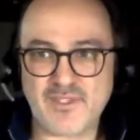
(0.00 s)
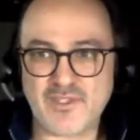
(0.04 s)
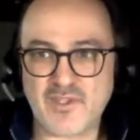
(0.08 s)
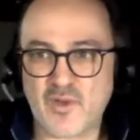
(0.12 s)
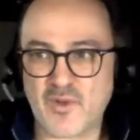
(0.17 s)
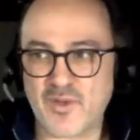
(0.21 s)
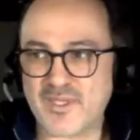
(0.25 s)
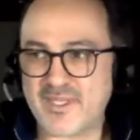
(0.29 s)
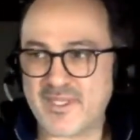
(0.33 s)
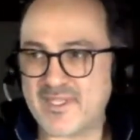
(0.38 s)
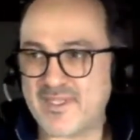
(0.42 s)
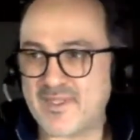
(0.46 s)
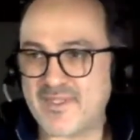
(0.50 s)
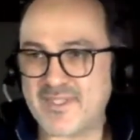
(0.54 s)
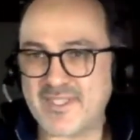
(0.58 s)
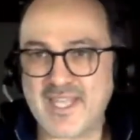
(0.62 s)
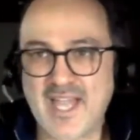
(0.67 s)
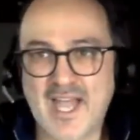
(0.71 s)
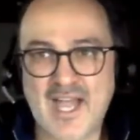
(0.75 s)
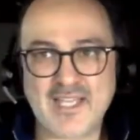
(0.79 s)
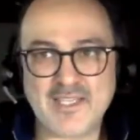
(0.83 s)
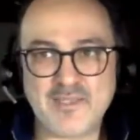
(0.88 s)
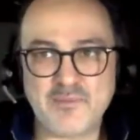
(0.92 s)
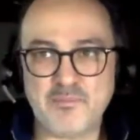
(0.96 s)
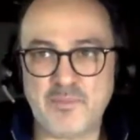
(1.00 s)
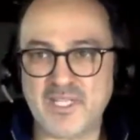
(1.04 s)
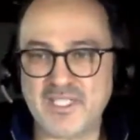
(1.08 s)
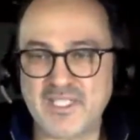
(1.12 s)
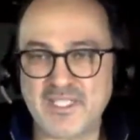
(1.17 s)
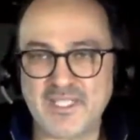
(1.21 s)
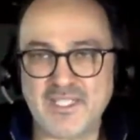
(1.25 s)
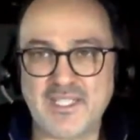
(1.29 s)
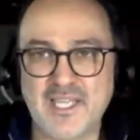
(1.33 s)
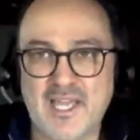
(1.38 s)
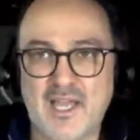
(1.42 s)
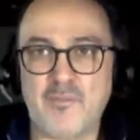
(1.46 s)
So it is not
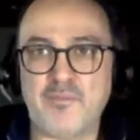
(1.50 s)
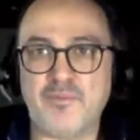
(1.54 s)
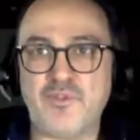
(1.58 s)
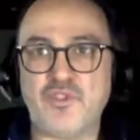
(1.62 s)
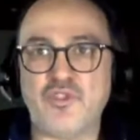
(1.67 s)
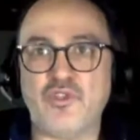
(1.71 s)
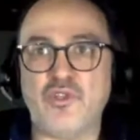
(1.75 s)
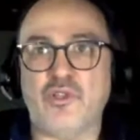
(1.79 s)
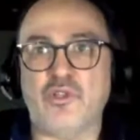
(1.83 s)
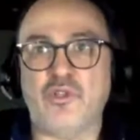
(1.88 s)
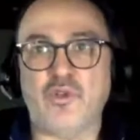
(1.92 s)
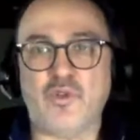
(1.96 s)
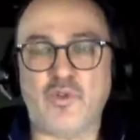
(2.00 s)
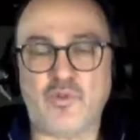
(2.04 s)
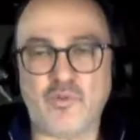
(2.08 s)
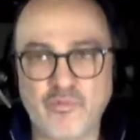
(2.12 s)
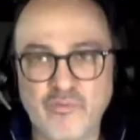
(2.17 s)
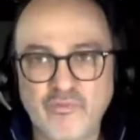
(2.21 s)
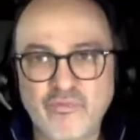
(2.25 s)
buttoned up to look